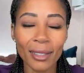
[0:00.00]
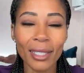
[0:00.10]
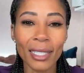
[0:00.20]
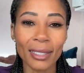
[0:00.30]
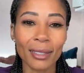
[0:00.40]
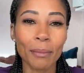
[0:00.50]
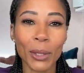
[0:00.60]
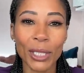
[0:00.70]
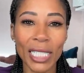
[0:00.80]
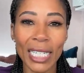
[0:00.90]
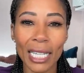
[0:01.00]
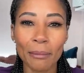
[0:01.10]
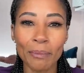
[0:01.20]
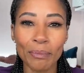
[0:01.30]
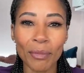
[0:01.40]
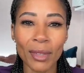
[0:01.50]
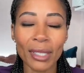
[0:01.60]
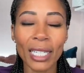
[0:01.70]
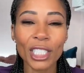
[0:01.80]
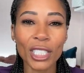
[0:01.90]
This per CNN.
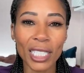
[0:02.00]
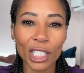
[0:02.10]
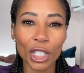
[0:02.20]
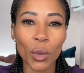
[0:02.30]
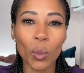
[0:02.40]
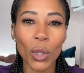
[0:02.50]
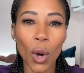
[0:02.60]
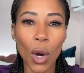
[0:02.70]
The legislation would